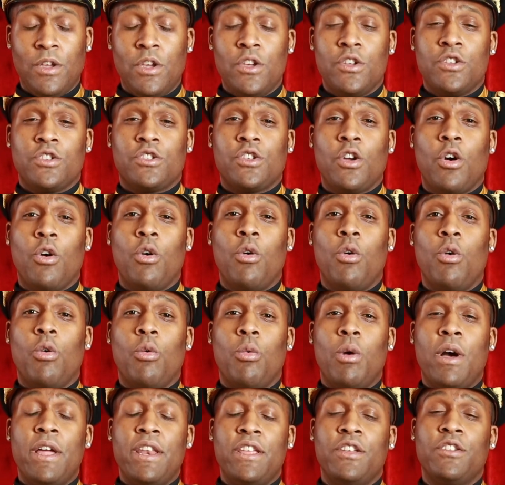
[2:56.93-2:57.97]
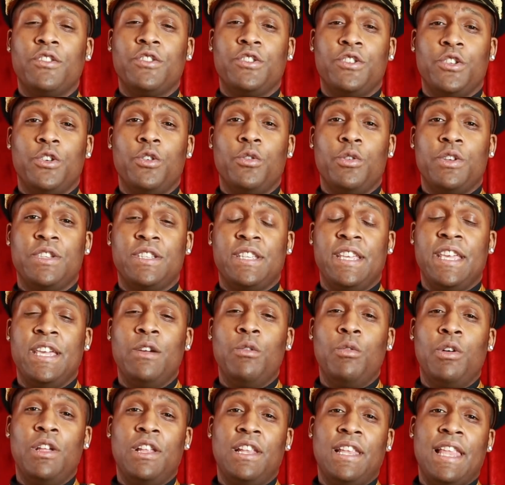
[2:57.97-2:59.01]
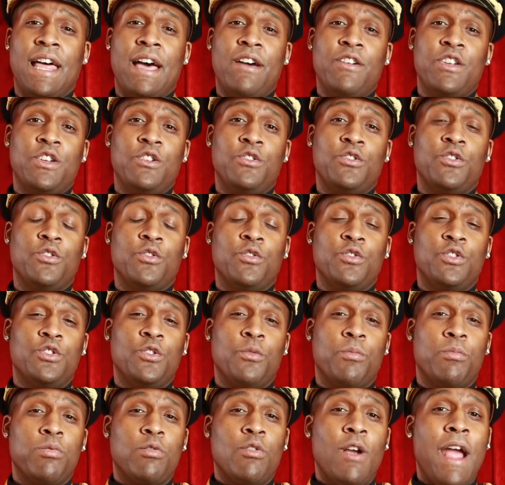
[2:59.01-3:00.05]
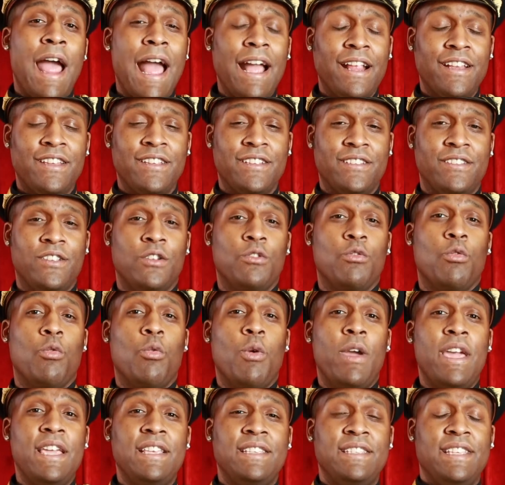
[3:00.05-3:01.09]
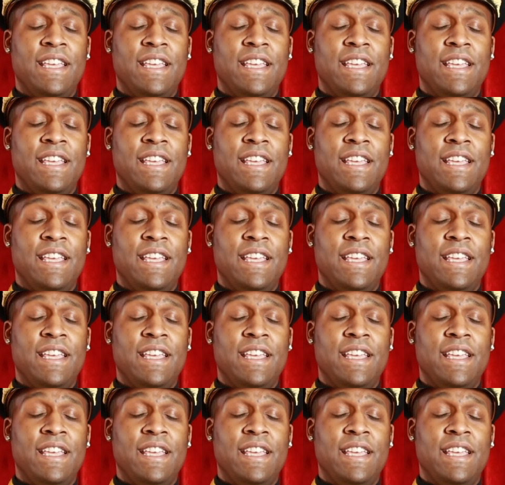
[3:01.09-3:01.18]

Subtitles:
So what He'll do is He will allow you to practice and waste